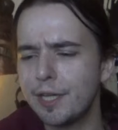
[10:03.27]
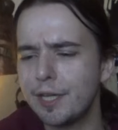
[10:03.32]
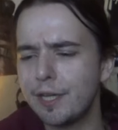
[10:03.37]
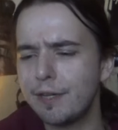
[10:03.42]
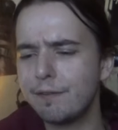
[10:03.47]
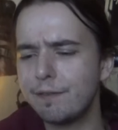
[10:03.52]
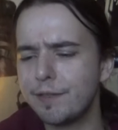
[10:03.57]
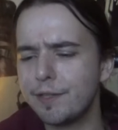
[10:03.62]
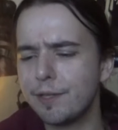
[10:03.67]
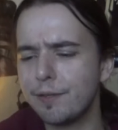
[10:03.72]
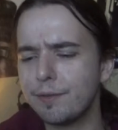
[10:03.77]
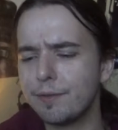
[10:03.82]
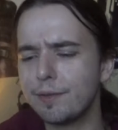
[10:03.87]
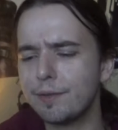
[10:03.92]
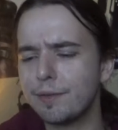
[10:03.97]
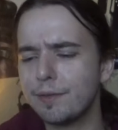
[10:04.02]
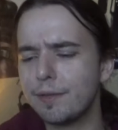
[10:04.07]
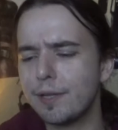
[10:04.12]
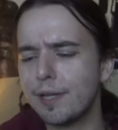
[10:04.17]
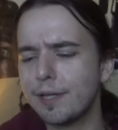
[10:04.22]
Even if you
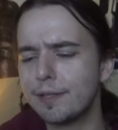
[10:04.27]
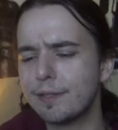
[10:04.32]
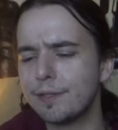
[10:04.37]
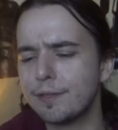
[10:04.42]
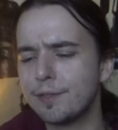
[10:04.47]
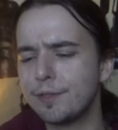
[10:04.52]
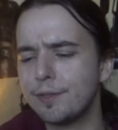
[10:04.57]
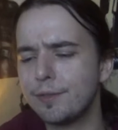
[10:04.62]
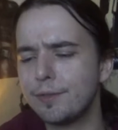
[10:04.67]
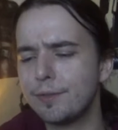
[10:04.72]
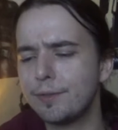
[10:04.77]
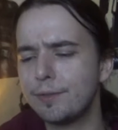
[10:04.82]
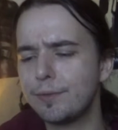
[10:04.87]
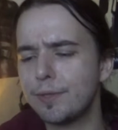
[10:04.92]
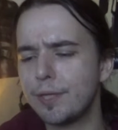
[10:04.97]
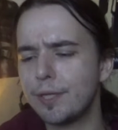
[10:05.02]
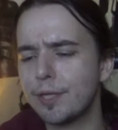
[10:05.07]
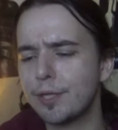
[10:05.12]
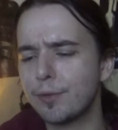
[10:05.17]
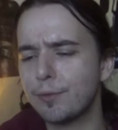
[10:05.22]
don't like the two
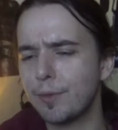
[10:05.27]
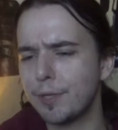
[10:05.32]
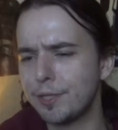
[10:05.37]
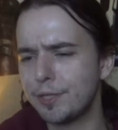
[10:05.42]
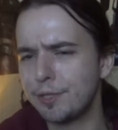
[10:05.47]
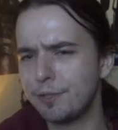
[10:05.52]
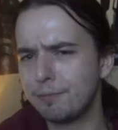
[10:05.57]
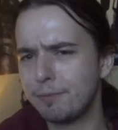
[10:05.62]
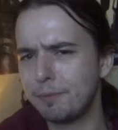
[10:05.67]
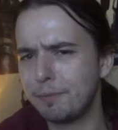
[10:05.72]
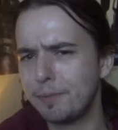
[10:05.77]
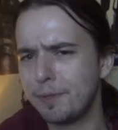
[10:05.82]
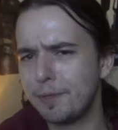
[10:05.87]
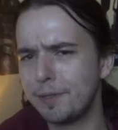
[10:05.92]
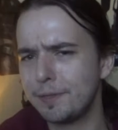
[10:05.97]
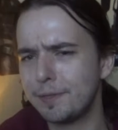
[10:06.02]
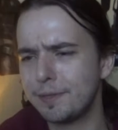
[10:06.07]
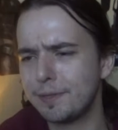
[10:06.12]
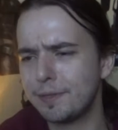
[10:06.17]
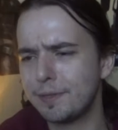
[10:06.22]
questionable
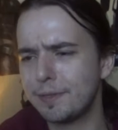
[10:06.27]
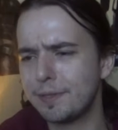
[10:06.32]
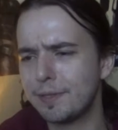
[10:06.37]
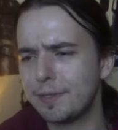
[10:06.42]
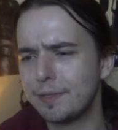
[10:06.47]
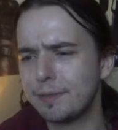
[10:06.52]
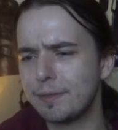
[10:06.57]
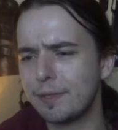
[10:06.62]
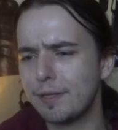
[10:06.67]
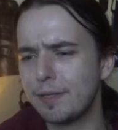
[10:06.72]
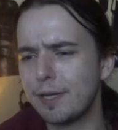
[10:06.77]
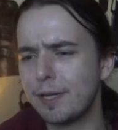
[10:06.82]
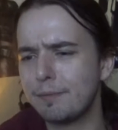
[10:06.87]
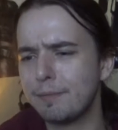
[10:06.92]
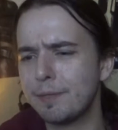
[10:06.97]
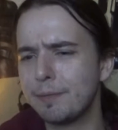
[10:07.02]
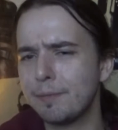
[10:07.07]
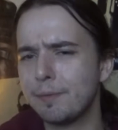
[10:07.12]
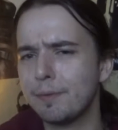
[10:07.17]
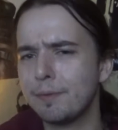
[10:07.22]
parts that a lot of
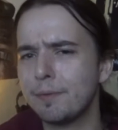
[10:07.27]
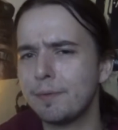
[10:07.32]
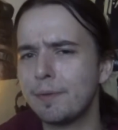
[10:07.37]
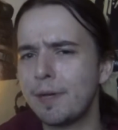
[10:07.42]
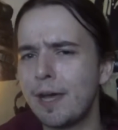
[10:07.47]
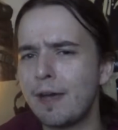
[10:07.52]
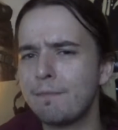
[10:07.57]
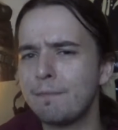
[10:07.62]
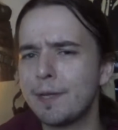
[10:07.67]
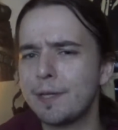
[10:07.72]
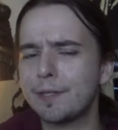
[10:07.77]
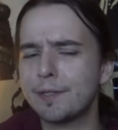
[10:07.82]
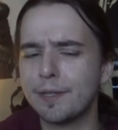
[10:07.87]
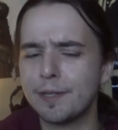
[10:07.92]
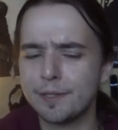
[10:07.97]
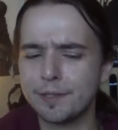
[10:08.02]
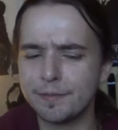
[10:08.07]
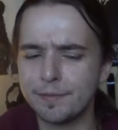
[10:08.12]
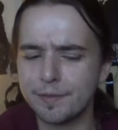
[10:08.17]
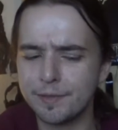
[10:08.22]
people have made
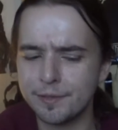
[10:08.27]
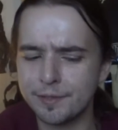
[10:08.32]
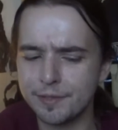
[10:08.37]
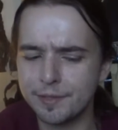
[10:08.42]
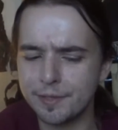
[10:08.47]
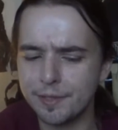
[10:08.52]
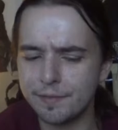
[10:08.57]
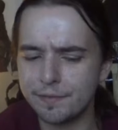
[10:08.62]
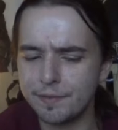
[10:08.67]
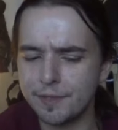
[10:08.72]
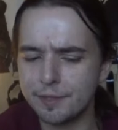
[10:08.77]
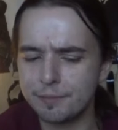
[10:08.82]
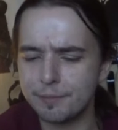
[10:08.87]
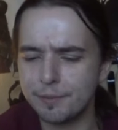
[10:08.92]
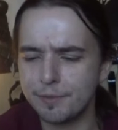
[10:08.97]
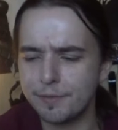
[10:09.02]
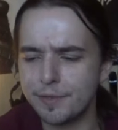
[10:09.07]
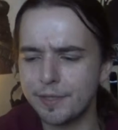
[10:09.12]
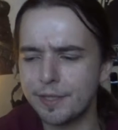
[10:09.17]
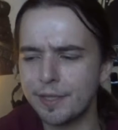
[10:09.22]
controversy of this
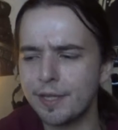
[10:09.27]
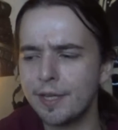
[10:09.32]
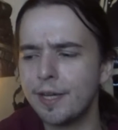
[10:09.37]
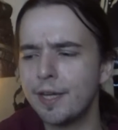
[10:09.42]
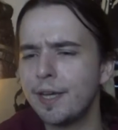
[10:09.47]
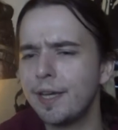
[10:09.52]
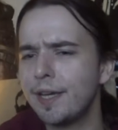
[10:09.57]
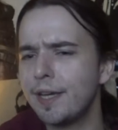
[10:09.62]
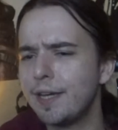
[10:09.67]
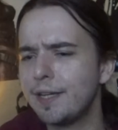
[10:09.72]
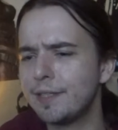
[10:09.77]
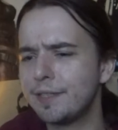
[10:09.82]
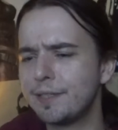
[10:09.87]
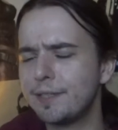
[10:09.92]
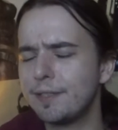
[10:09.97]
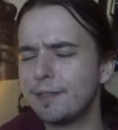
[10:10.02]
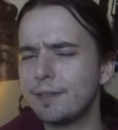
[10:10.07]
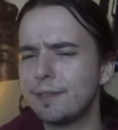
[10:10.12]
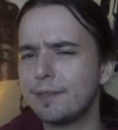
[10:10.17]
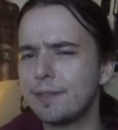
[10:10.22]
movie, it's
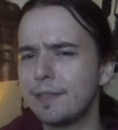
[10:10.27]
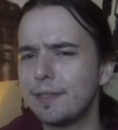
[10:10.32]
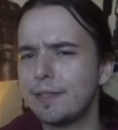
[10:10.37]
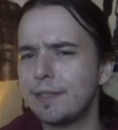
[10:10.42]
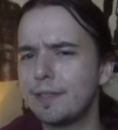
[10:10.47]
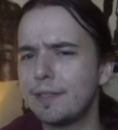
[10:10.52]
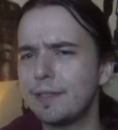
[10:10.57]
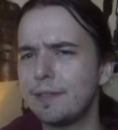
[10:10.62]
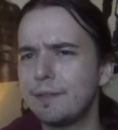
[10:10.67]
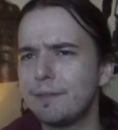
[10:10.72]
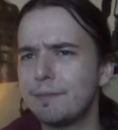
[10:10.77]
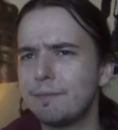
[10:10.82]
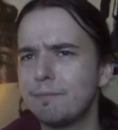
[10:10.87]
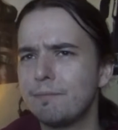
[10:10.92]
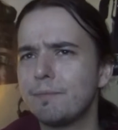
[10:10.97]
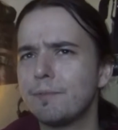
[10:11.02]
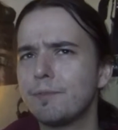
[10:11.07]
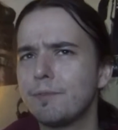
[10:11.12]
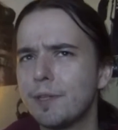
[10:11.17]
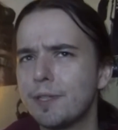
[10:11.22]
still,
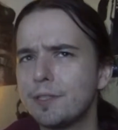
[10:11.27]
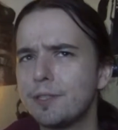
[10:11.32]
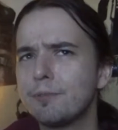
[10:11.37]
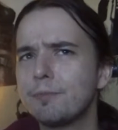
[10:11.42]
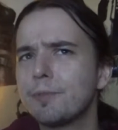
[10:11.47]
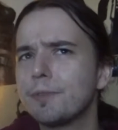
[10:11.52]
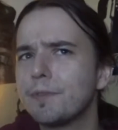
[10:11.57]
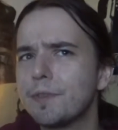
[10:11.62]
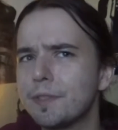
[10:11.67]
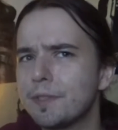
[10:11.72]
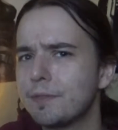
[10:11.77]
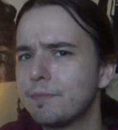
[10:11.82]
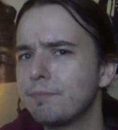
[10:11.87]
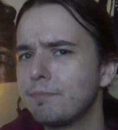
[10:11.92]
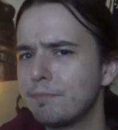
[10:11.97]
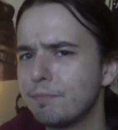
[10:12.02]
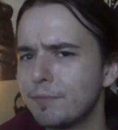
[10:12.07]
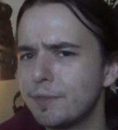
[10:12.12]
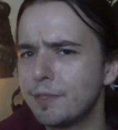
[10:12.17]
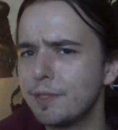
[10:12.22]
the rest of the movie is
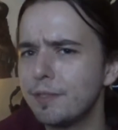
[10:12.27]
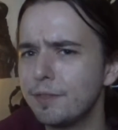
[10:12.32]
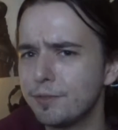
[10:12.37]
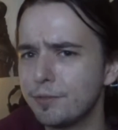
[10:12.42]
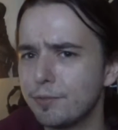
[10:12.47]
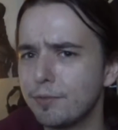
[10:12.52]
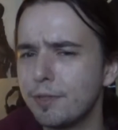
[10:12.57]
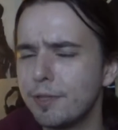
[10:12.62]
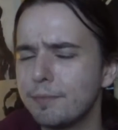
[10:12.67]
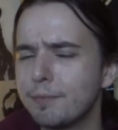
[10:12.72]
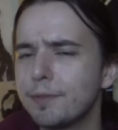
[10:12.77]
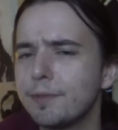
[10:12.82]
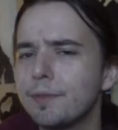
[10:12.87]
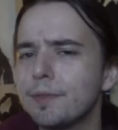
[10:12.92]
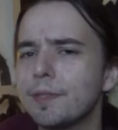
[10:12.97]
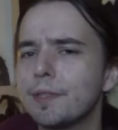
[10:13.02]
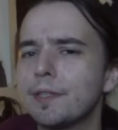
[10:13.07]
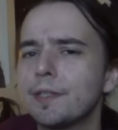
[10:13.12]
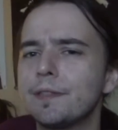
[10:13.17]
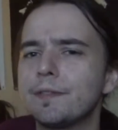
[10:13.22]
still
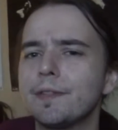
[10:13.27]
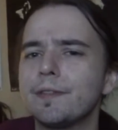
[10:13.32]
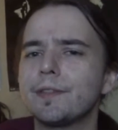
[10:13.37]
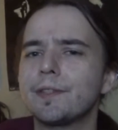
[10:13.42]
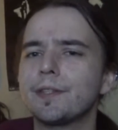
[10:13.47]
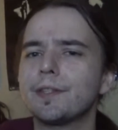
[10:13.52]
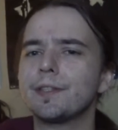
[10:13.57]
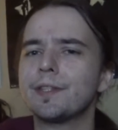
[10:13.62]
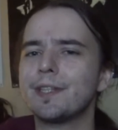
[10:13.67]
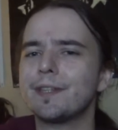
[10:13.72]
enjoyable. It's very good.